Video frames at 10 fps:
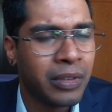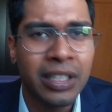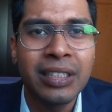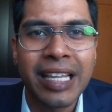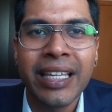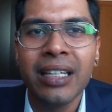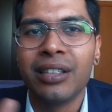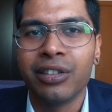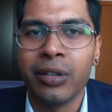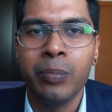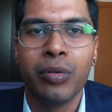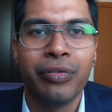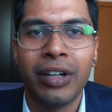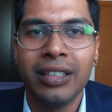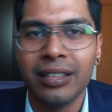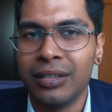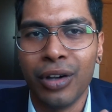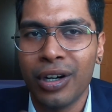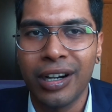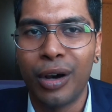Just taking a trip to France is
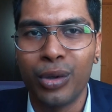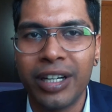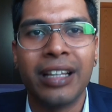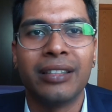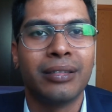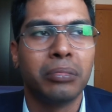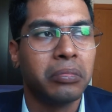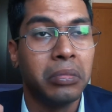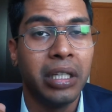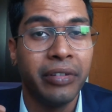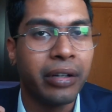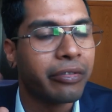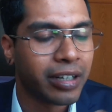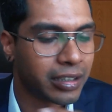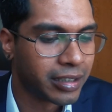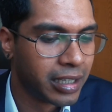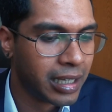not counted as living in France.